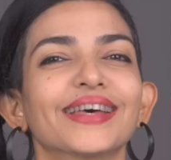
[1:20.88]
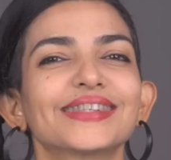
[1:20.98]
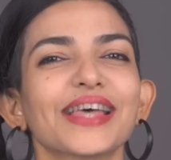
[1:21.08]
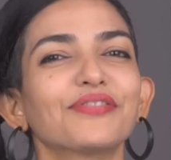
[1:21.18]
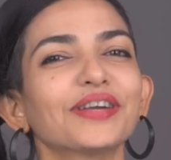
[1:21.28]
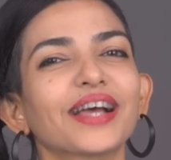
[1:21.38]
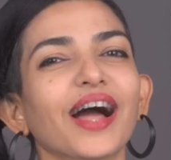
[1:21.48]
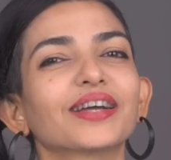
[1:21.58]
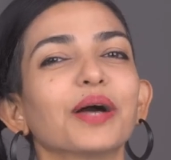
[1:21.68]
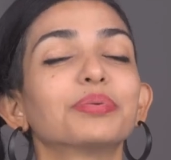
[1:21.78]
Several
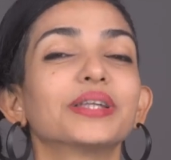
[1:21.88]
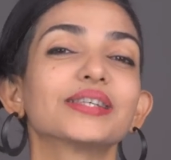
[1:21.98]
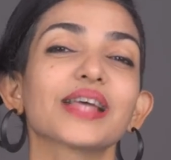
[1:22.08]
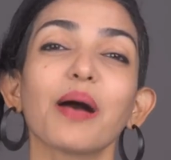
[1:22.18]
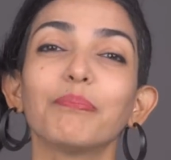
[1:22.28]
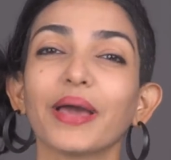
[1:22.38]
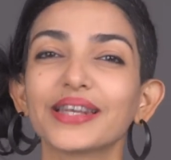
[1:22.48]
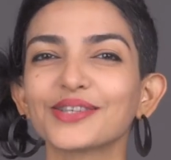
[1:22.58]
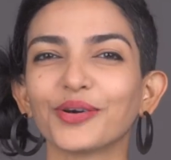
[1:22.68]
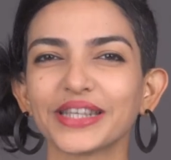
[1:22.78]
car companies are
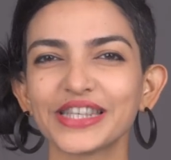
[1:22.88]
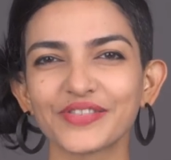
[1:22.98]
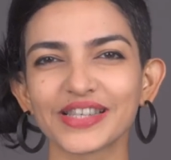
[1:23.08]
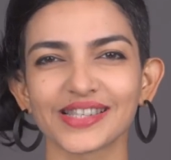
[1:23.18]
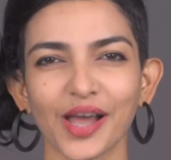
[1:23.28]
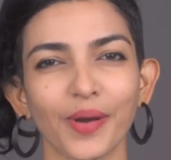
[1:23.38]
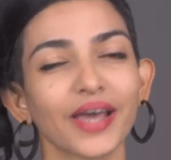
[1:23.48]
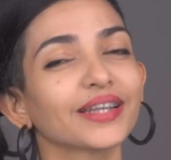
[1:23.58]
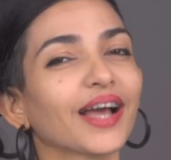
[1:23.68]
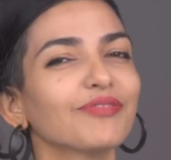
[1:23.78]
betting on EVs now,
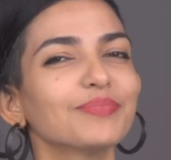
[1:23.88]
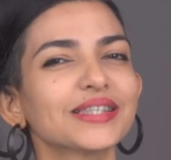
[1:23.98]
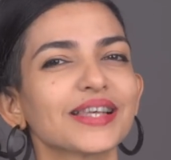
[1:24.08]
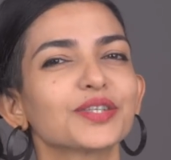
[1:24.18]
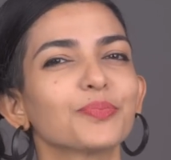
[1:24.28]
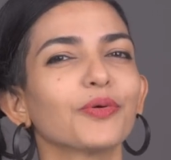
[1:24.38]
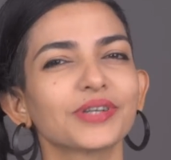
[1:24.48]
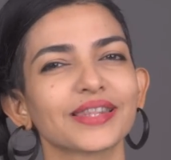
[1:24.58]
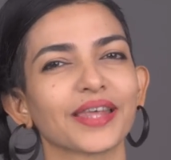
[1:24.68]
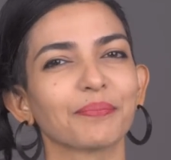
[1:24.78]
and governments are
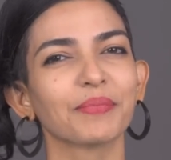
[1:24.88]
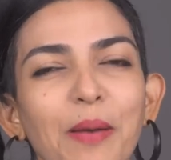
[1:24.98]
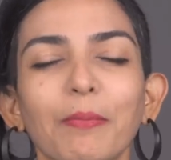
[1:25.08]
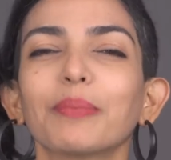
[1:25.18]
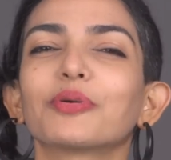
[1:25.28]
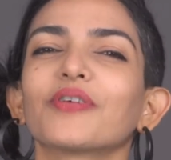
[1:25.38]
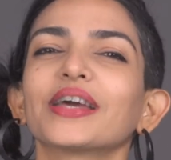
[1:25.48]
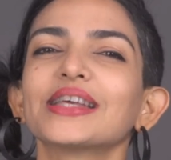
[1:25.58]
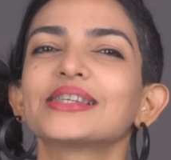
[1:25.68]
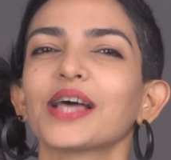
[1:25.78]
supporting them by providing